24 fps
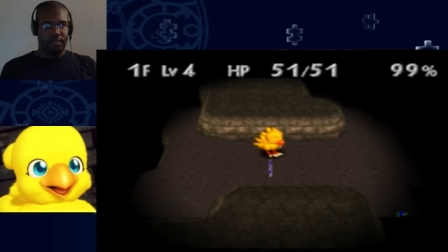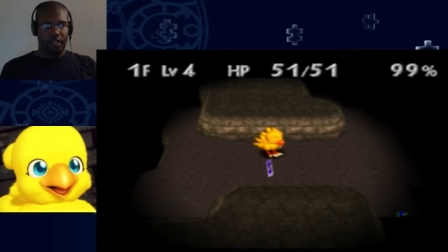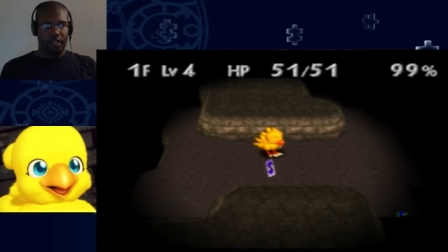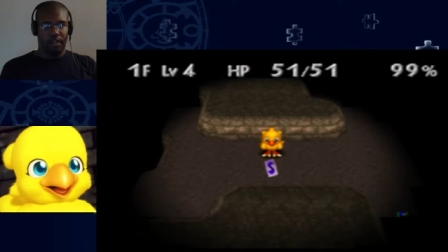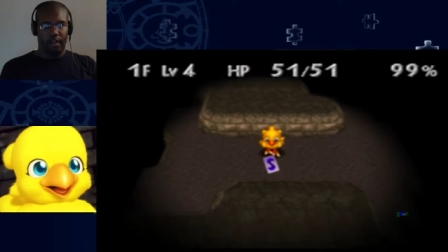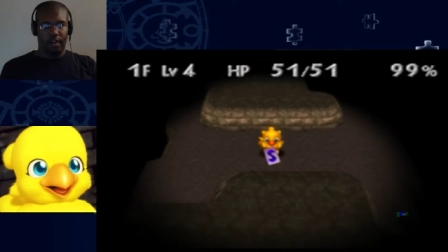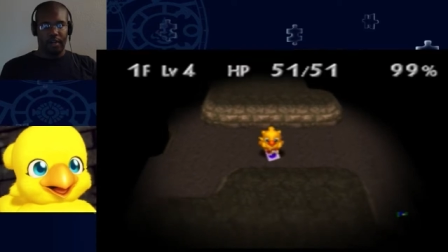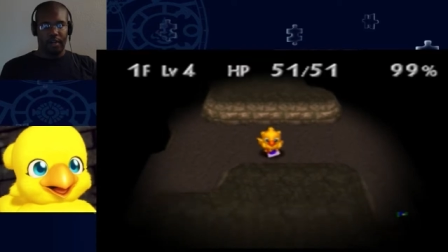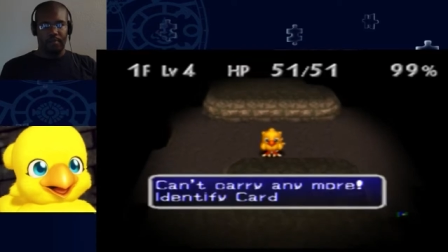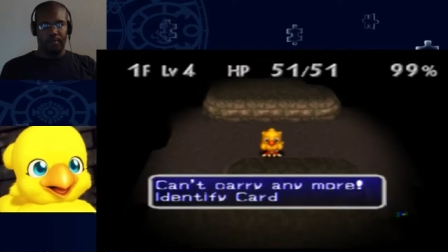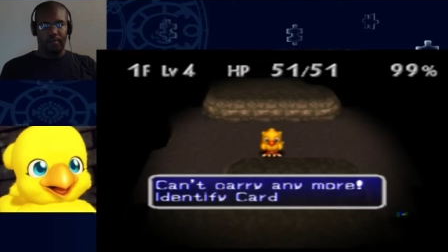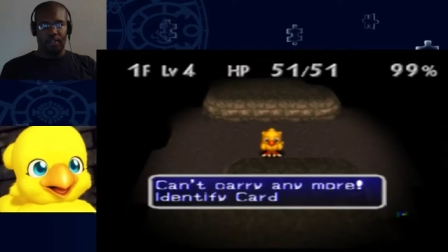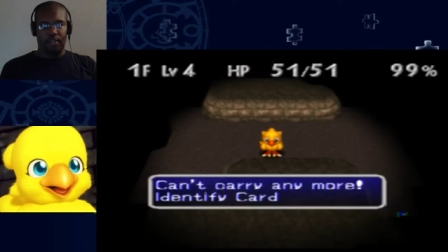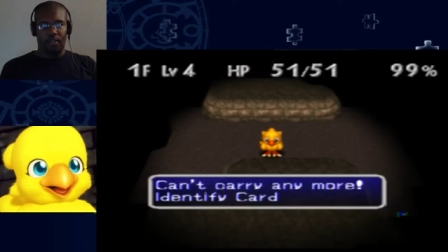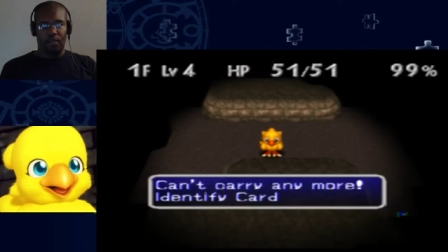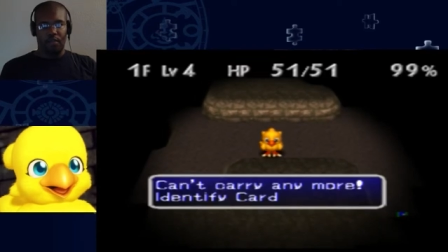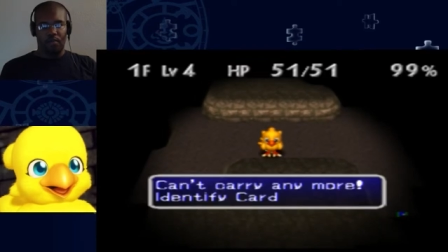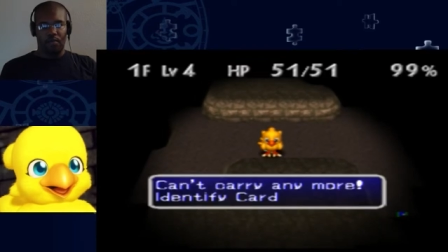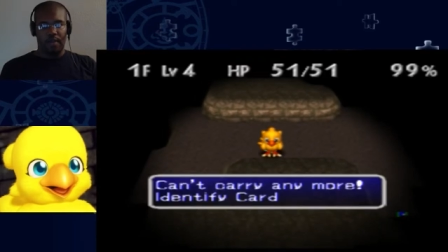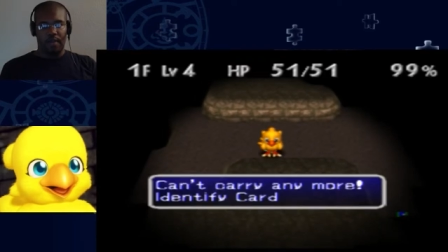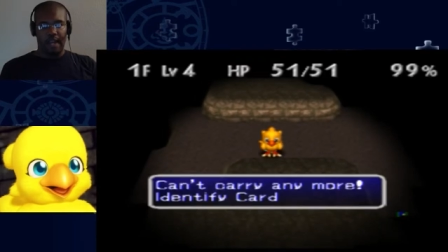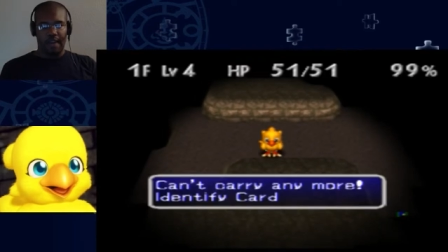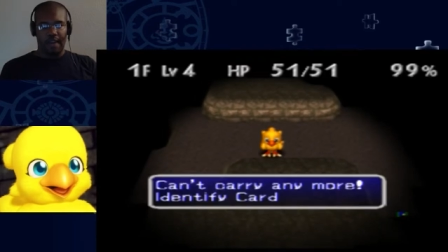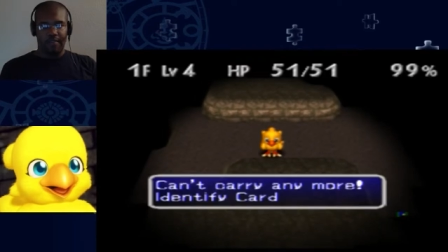Alright, so
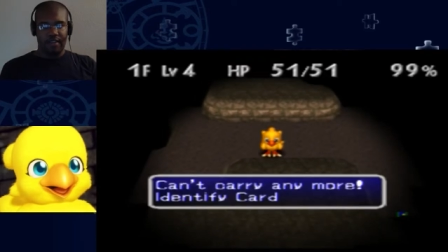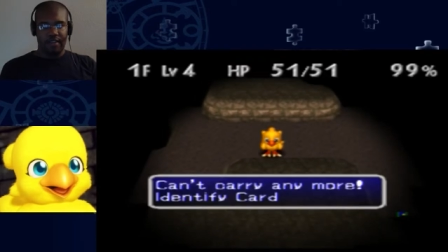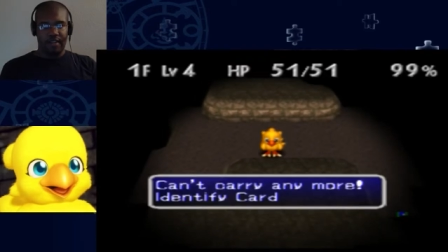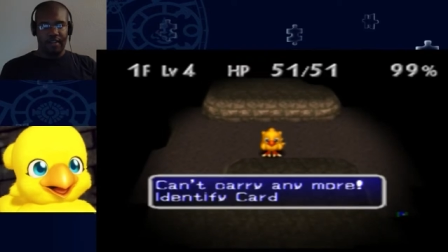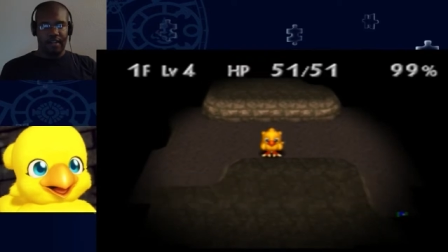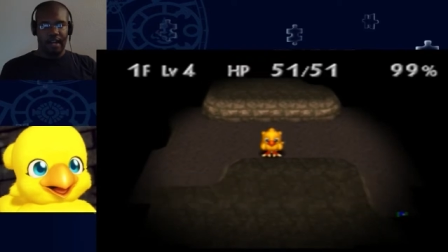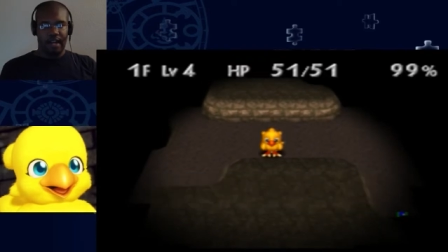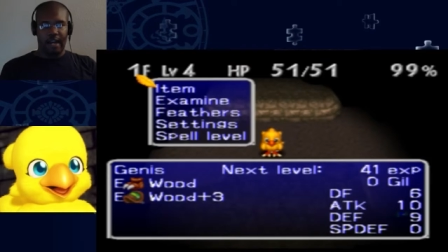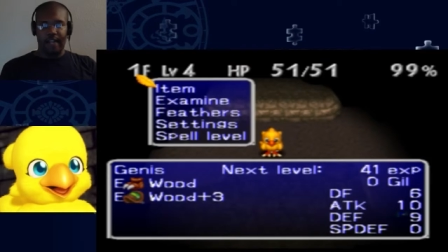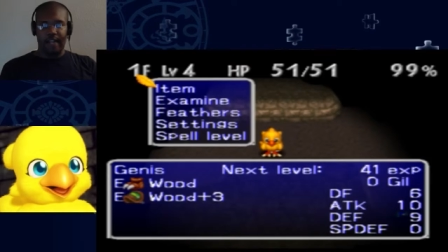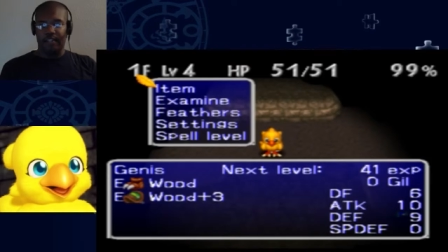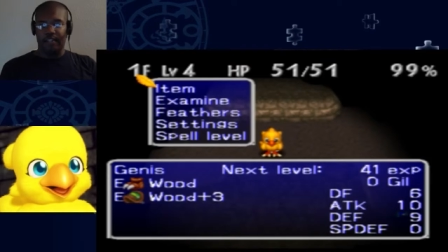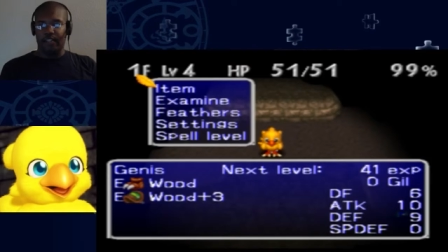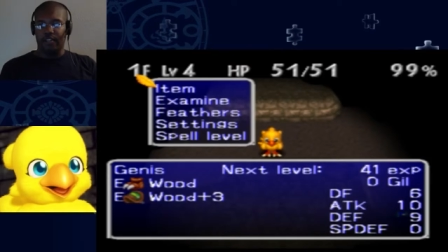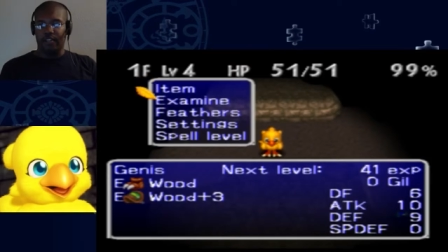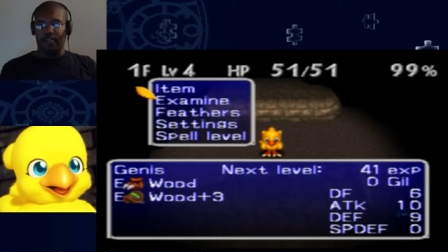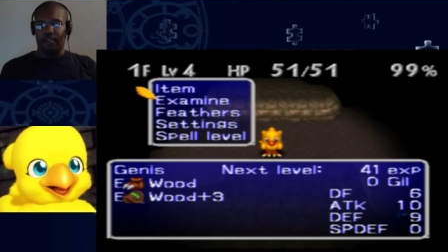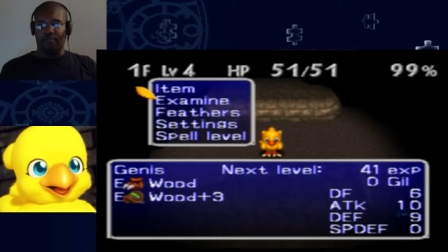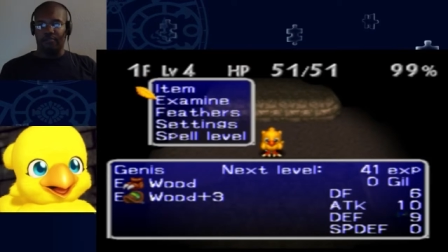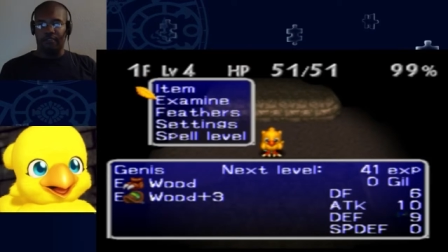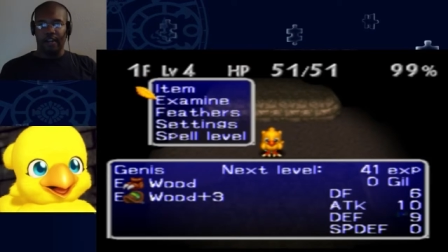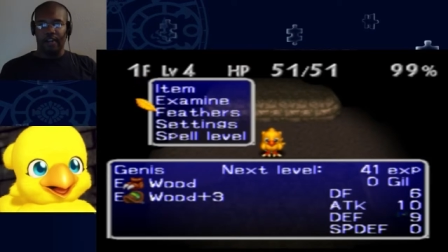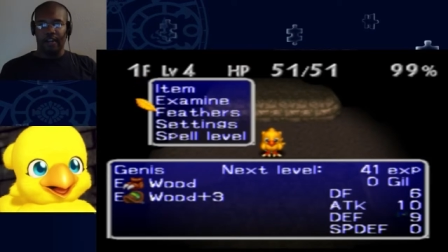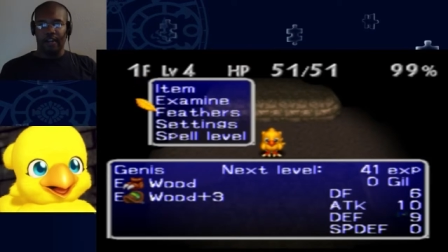we have an
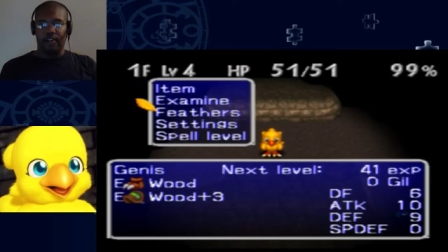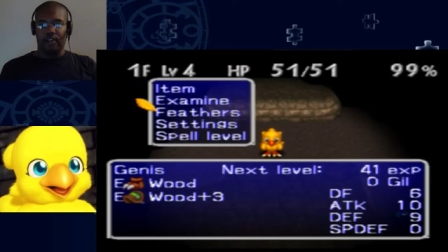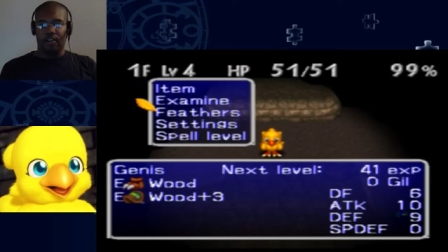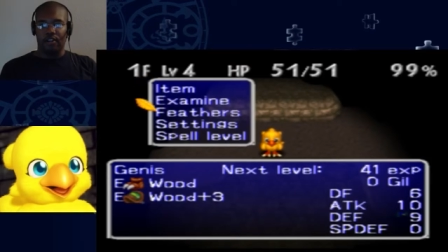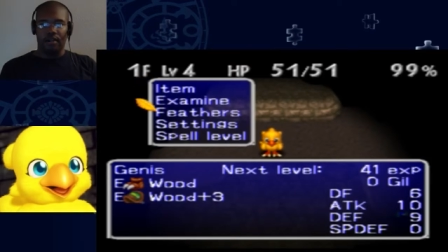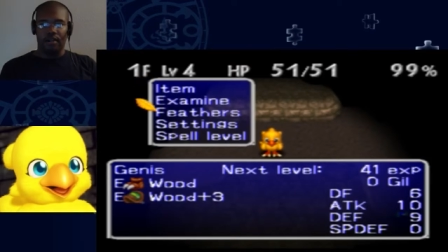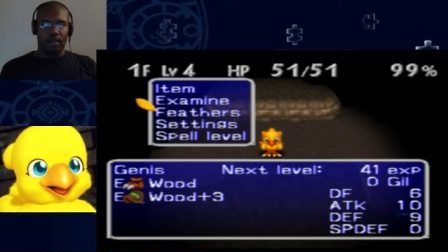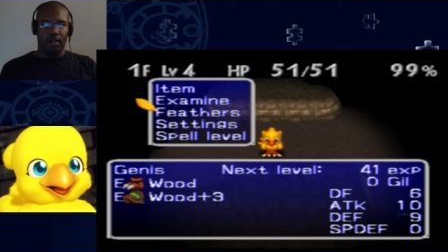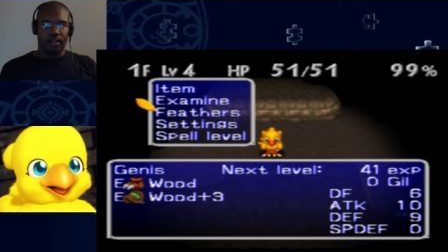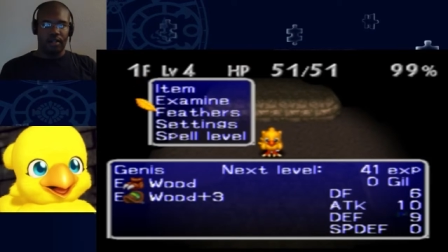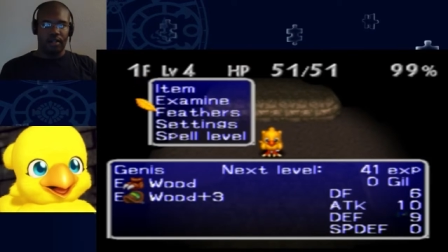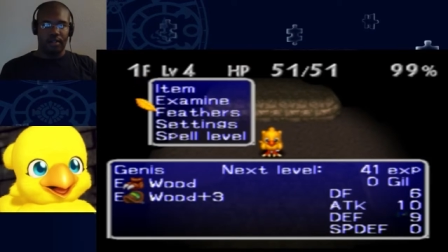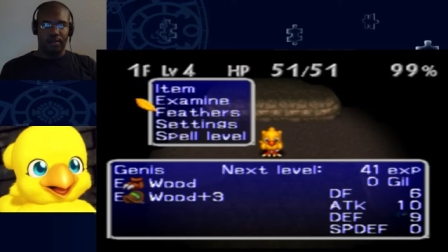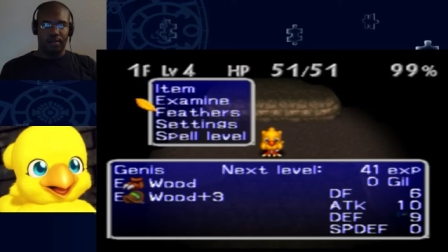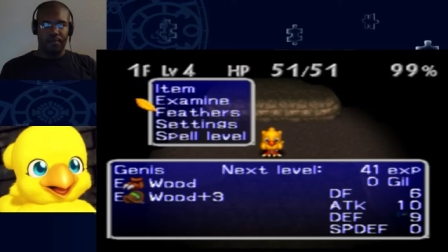identify card.